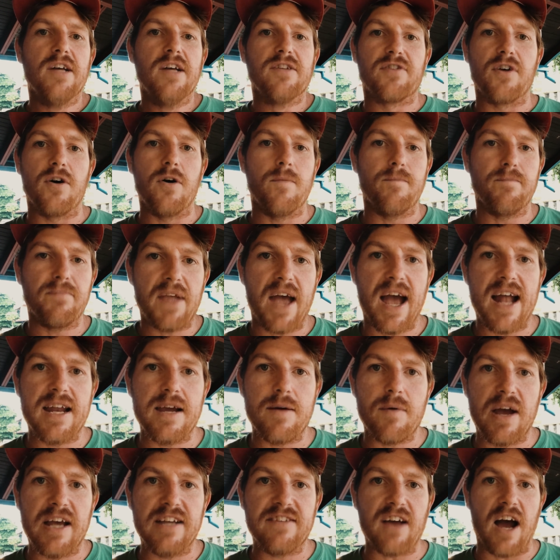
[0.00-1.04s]
So
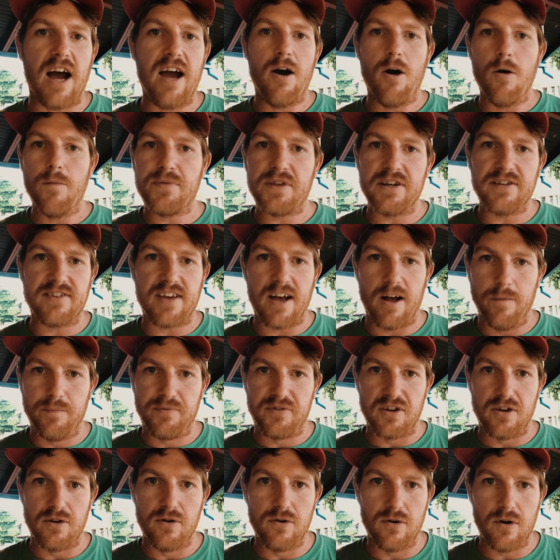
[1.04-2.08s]
anyways, I hope this
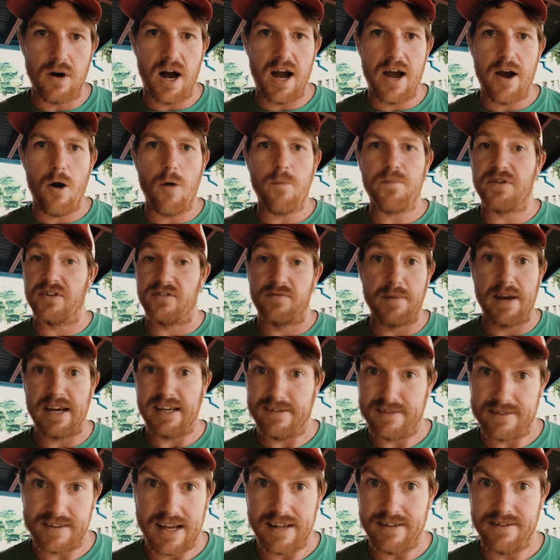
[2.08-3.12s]
helps you. I hope this
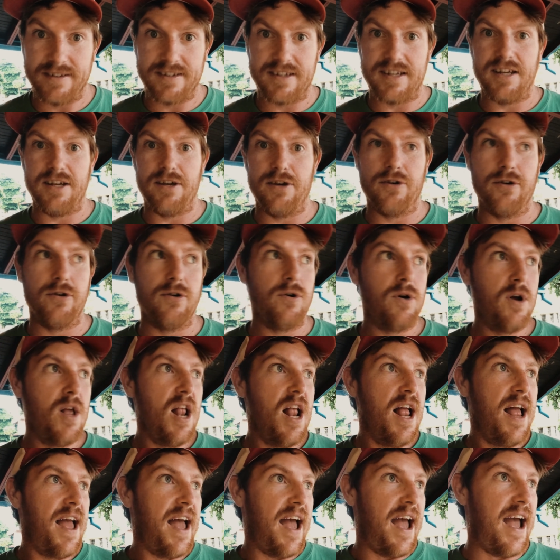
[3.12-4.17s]
makes sense to you.
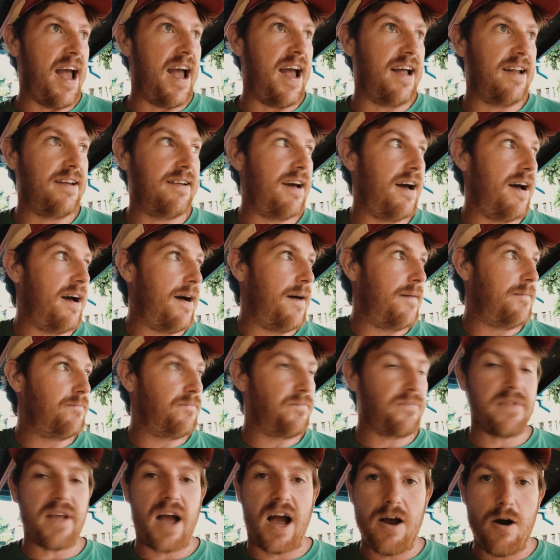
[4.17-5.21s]
And
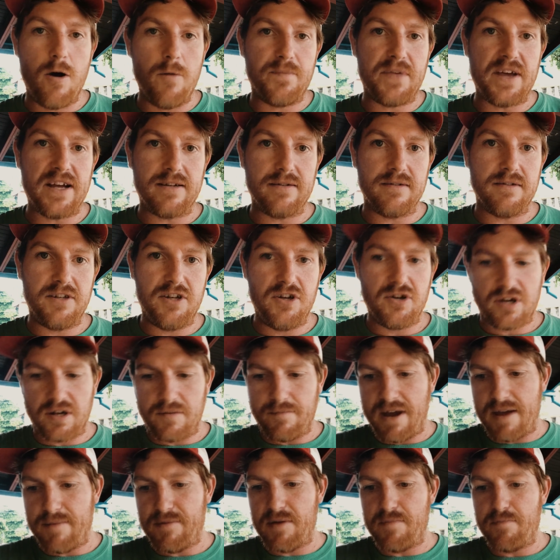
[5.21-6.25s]
I hope that you
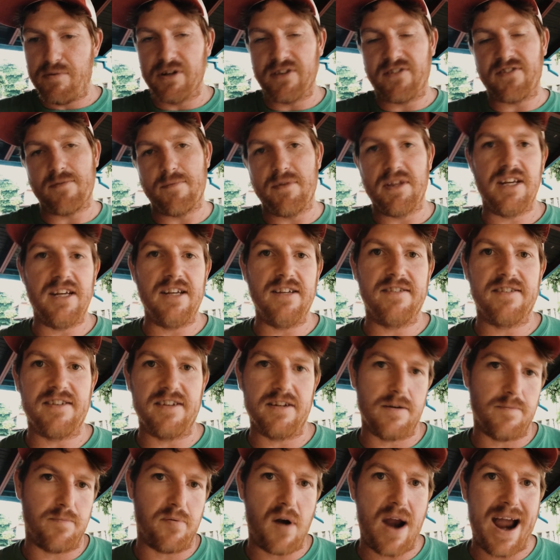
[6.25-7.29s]
can maybe put some of these
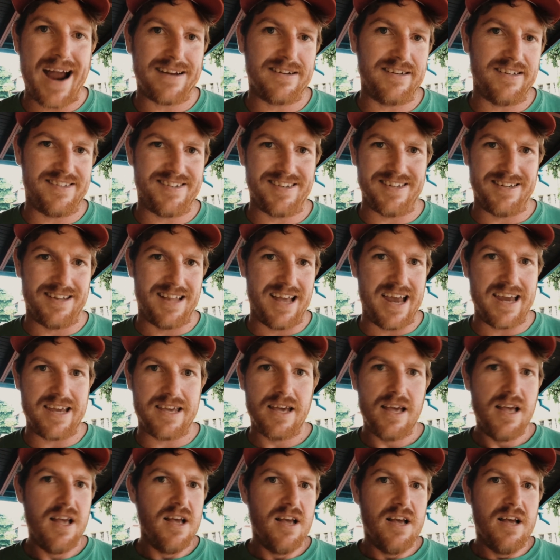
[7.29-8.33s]
into practice, and
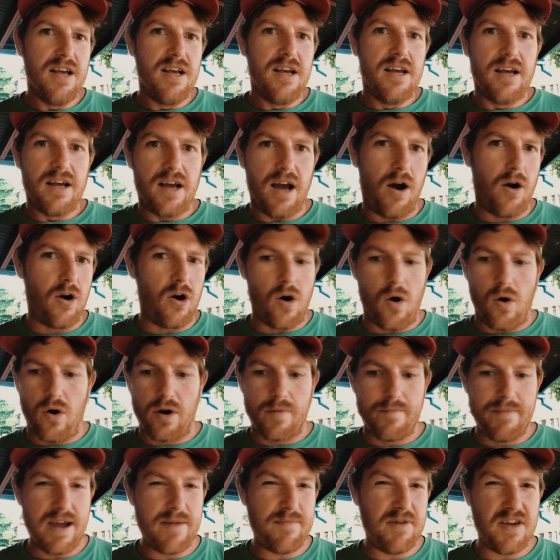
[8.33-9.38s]

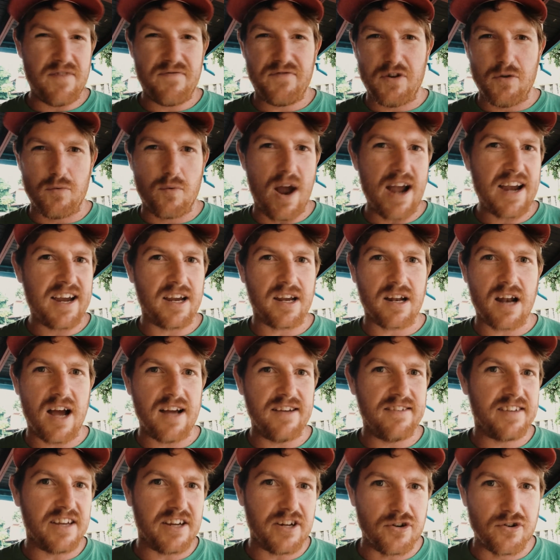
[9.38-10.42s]
or maybe if you
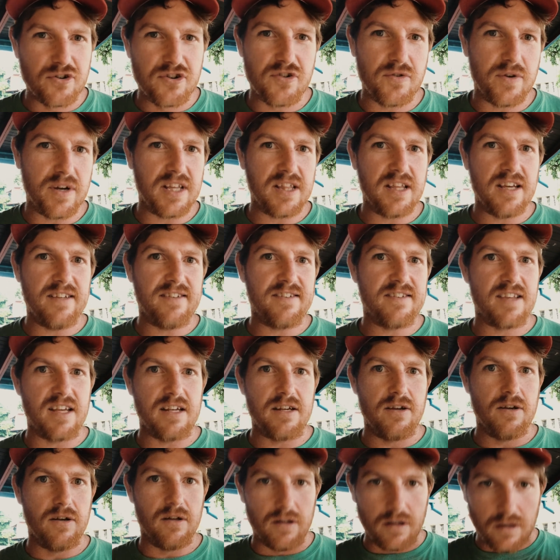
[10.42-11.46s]
recognize that you're doing this,
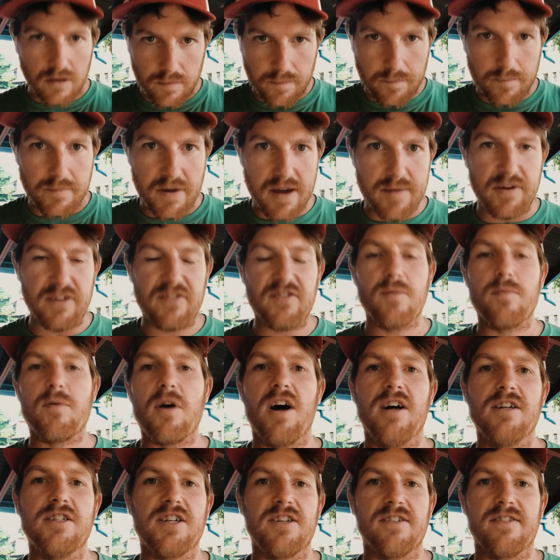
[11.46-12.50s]
then you'll maybe
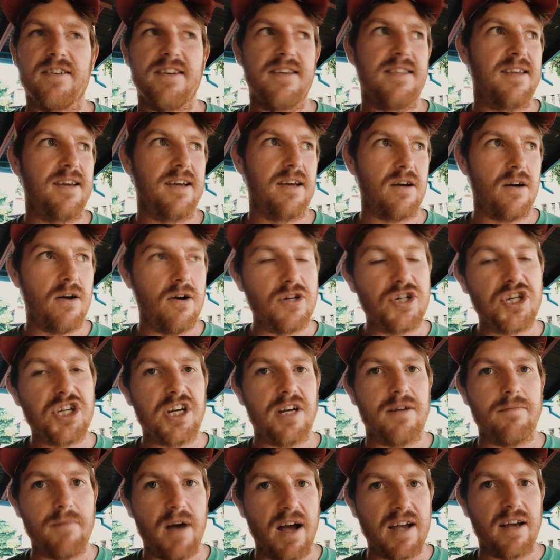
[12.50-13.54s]
subconsciously think, oh
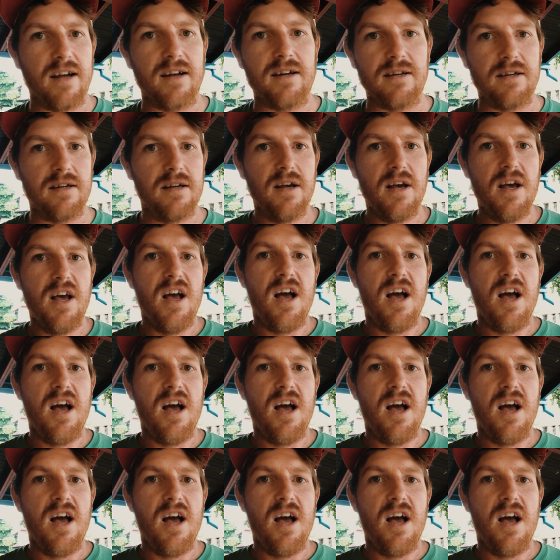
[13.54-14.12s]
shit, I gotta